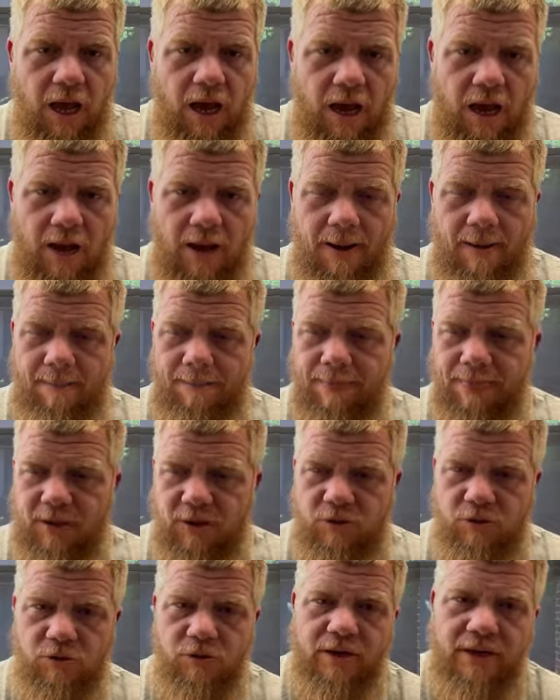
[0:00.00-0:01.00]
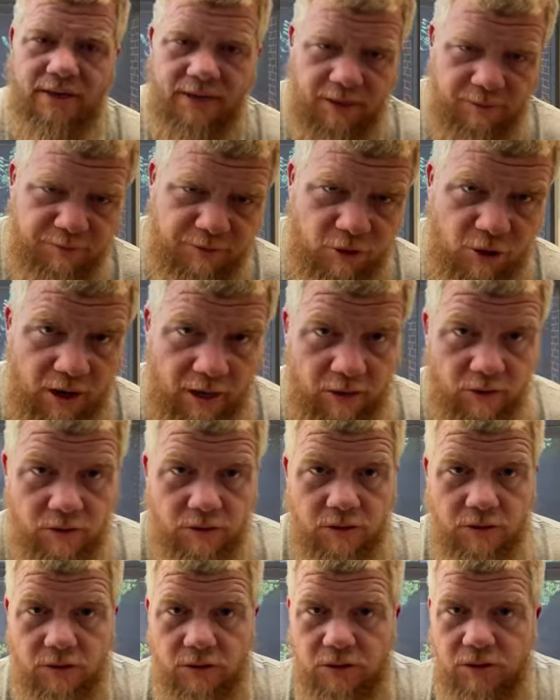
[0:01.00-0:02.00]
um, you know how to help the channel
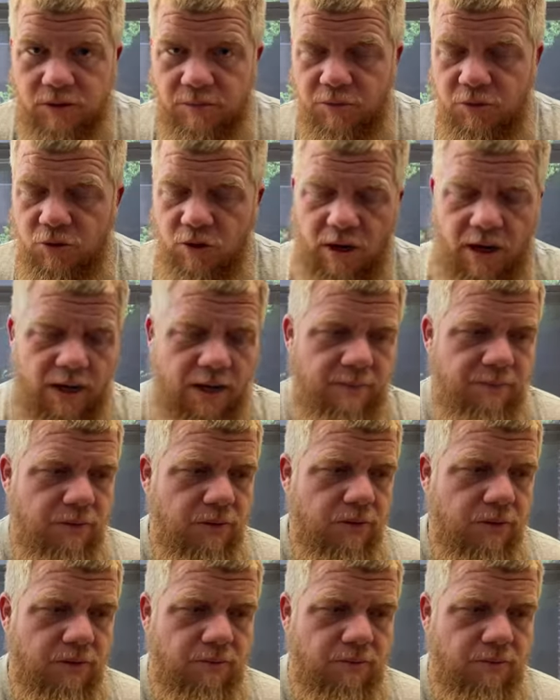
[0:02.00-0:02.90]
subscribe